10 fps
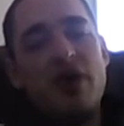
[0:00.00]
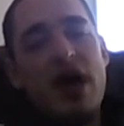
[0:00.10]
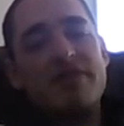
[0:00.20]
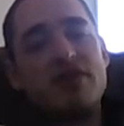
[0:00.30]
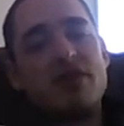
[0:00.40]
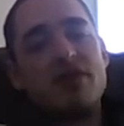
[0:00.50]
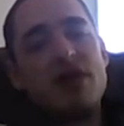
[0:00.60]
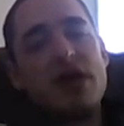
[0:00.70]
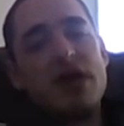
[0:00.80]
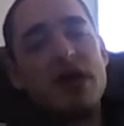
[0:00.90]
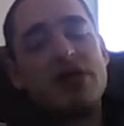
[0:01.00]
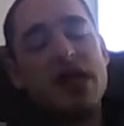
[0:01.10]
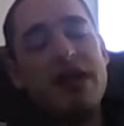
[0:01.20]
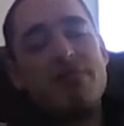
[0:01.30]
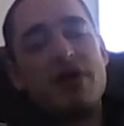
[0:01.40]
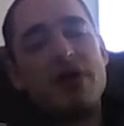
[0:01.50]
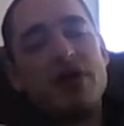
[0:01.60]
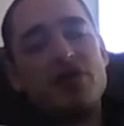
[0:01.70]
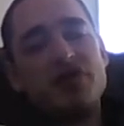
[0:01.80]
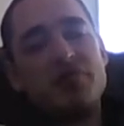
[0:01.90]
you have your clay
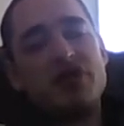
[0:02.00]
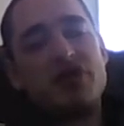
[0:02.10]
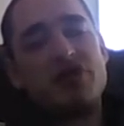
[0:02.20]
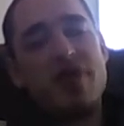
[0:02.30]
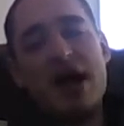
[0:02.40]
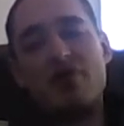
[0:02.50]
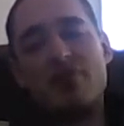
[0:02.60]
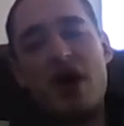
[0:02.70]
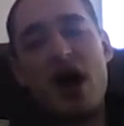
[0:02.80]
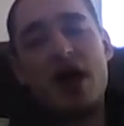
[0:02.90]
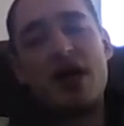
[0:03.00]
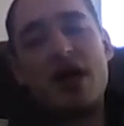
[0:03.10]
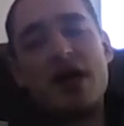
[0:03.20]
particles, which are ground rock,